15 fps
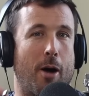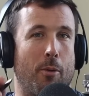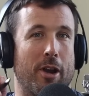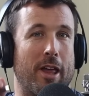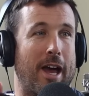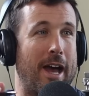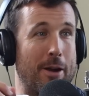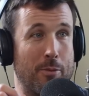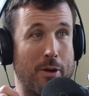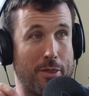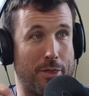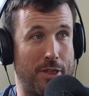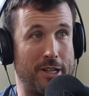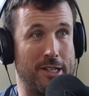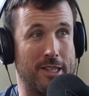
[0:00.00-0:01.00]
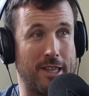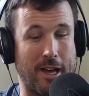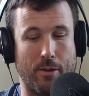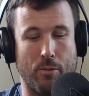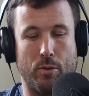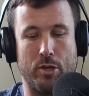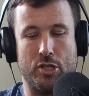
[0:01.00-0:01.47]
want to add one thing to
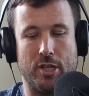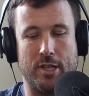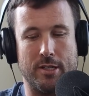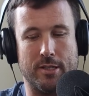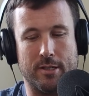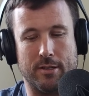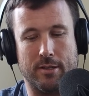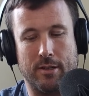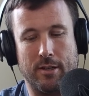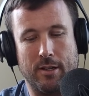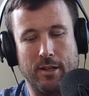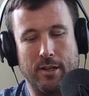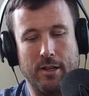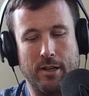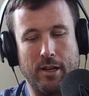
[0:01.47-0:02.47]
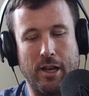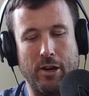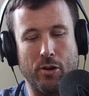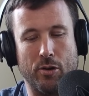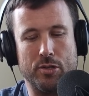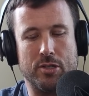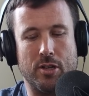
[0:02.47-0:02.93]
that, which is it
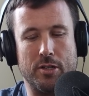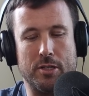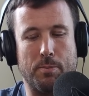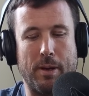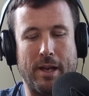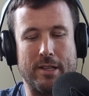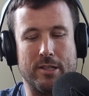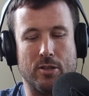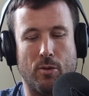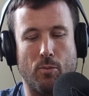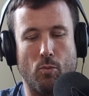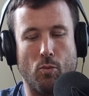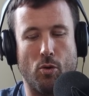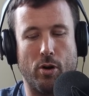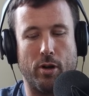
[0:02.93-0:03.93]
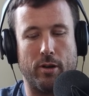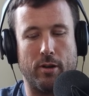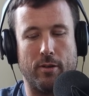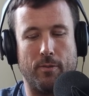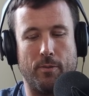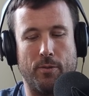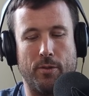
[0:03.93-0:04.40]
also depends on what
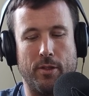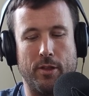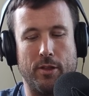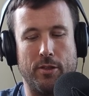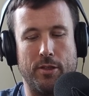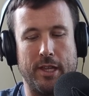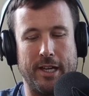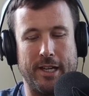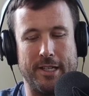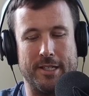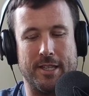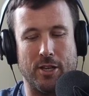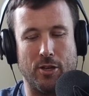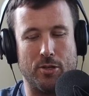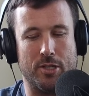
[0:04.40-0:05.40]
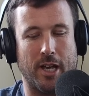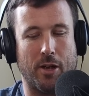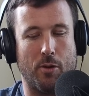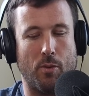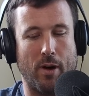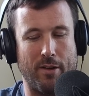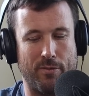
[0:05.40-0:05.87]
it is that you take
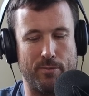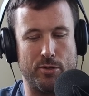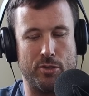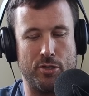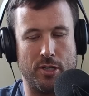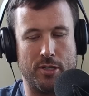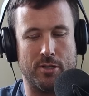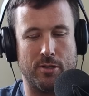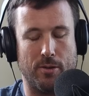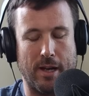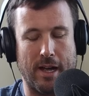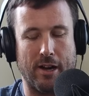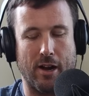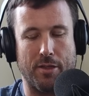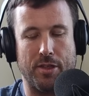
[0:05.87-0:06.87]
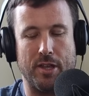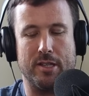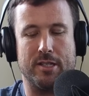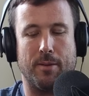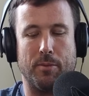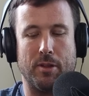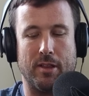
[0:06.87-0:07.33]
away from jiu-jitsu. And I think
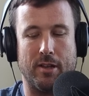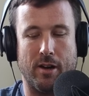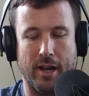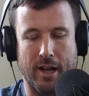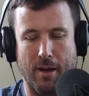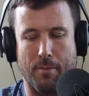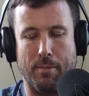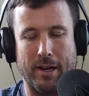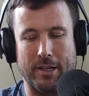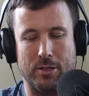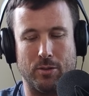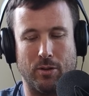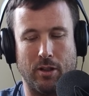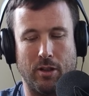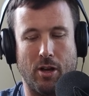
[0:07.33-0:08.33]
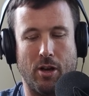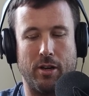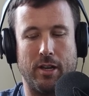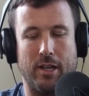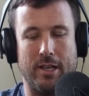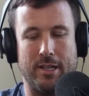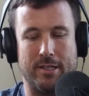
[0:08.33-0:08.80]
something that I come back to a
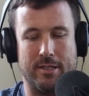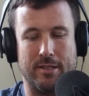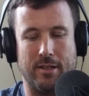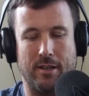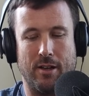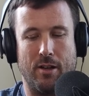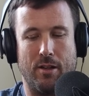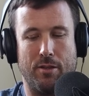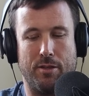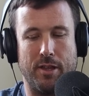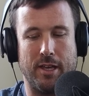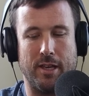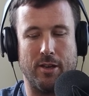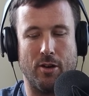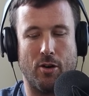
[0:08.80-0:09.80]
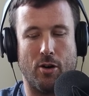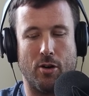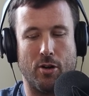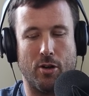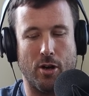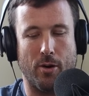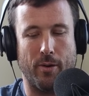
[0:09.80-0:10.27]
lot is the
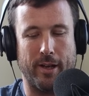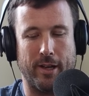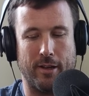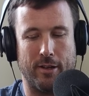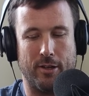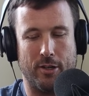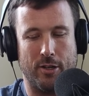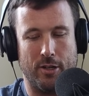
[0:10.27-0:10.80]
ongoing